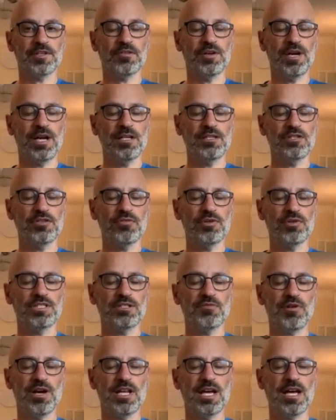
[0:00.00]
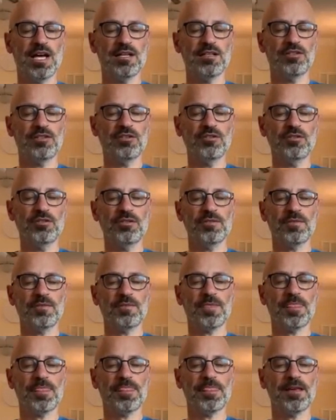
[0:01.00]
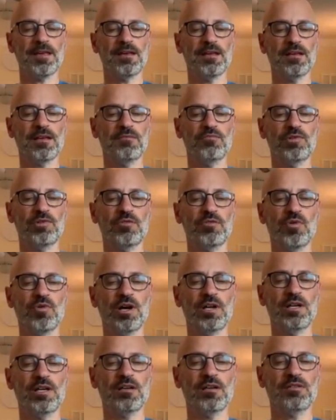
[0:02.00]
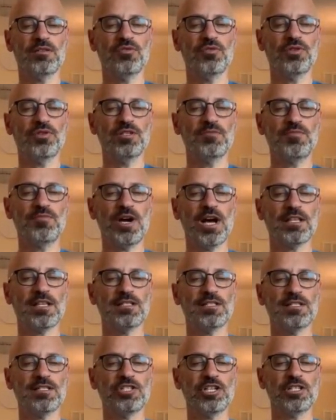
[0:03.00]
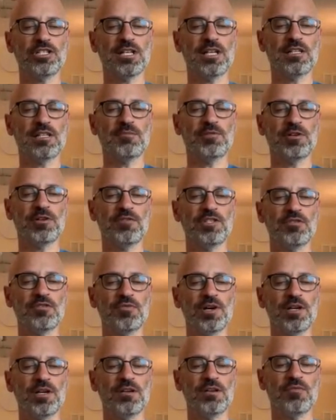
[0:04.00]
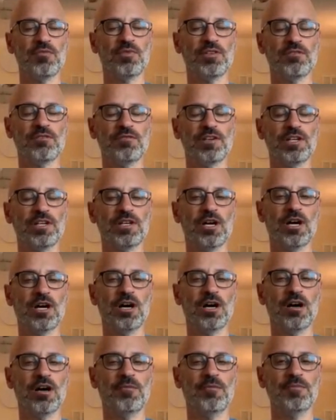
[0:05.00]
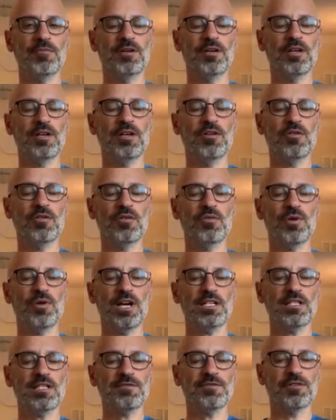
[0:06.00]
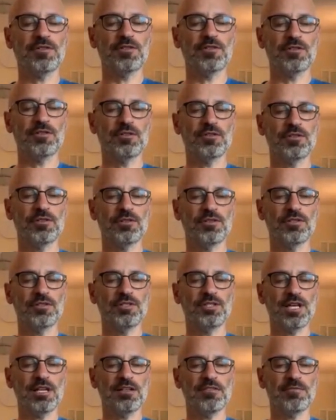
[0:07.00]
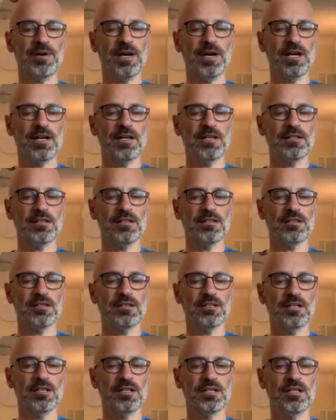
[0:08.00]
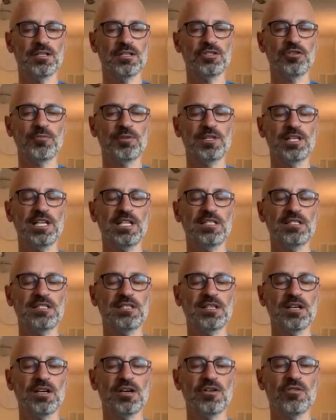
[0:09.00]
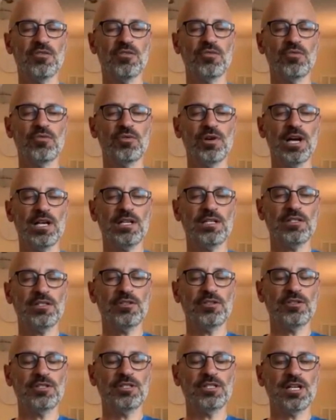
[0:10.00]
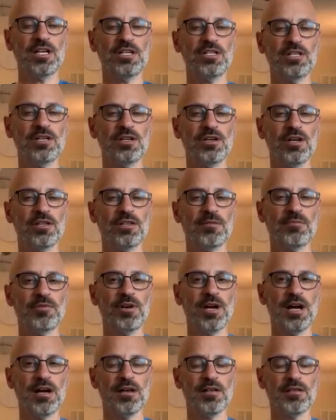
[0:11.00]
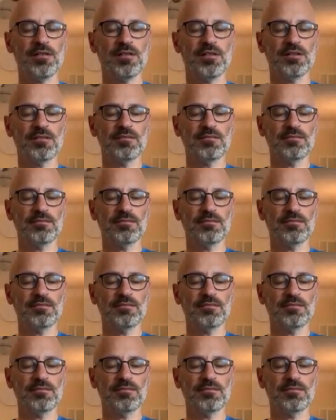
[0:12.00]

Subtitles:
right? So what's the right attitude? We want to do this practice just like the previous one with a very calm, restful state of mind. So please rest your attention on the breath.